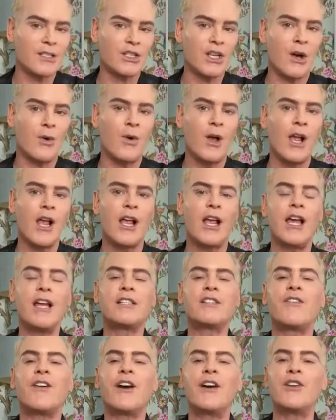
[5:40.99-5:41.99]
So
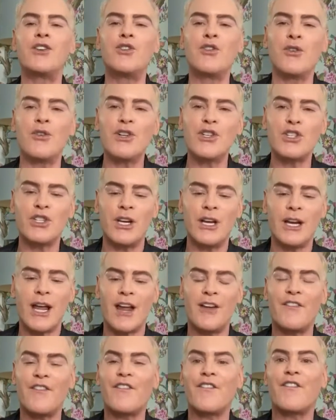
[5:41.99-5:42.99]
it's very nourishing
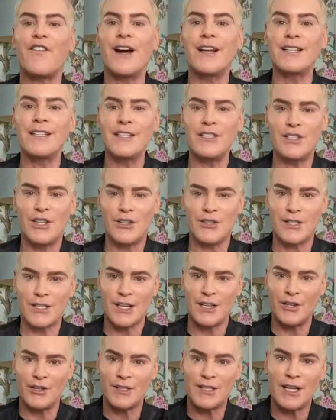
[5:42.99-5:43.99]
and friendly to your
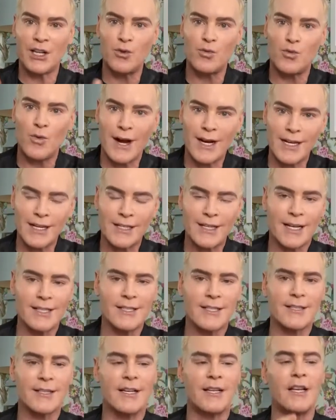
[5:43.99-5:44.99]
skin. Your skin
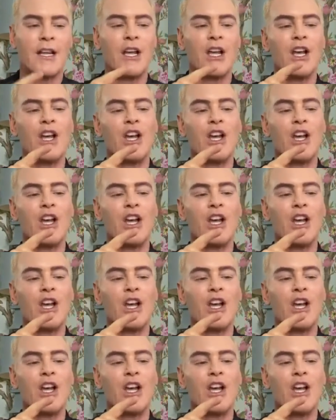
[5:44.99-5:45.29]
recognizes it.